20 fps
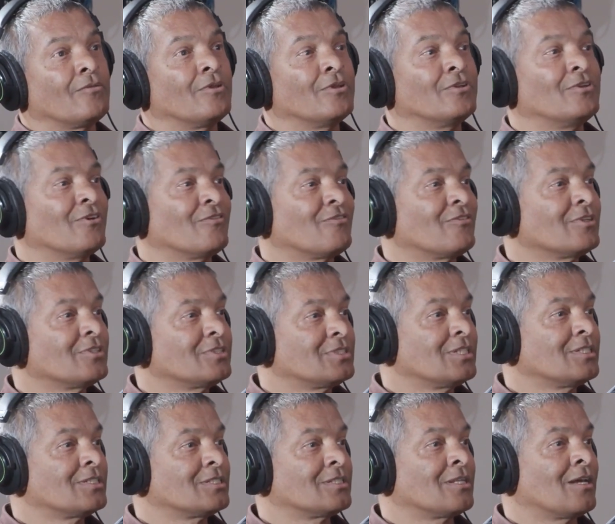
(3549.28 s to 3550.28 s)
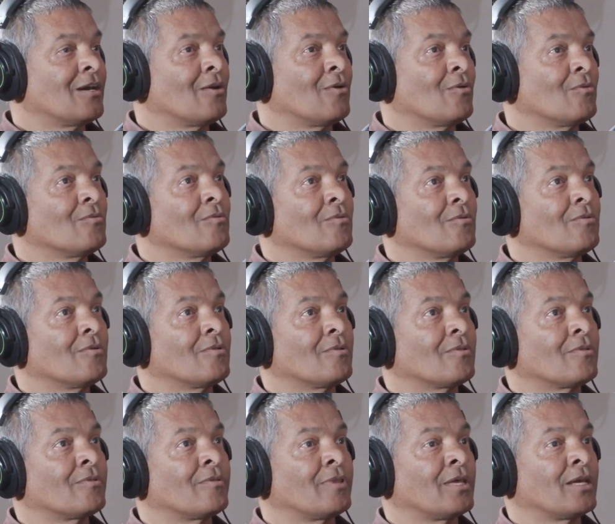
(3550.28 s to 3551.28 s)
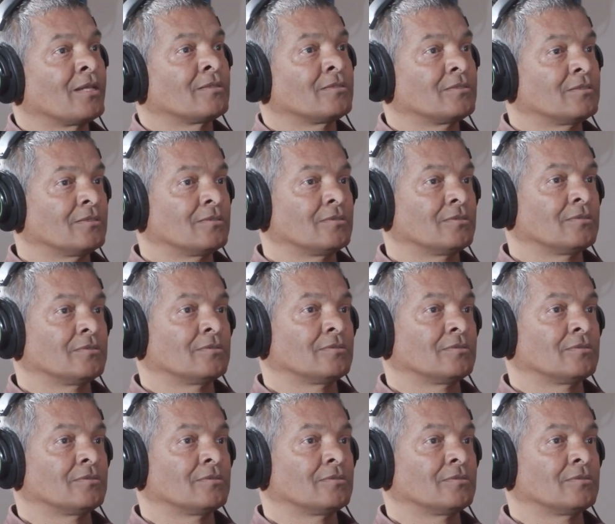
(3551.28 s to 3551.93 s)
The difference is now that